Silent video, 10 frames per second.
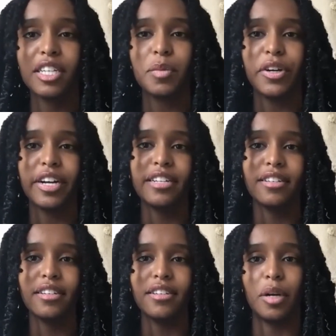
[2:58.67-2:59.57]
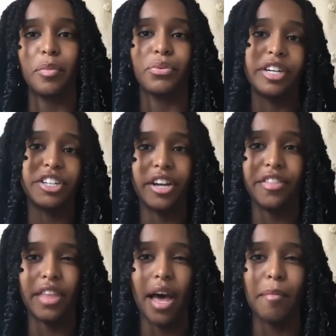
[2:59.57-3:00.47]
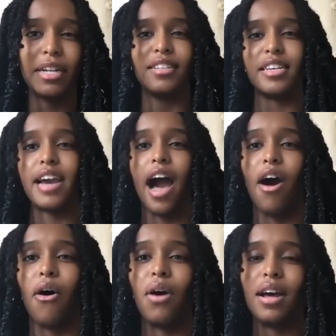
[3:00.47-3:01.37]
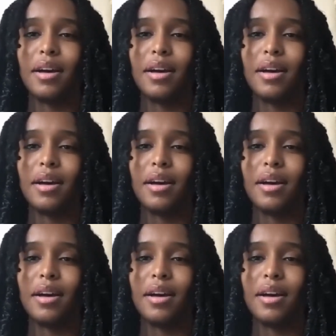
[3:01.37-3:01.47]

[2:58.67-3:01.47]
experiences and appreciate them and see how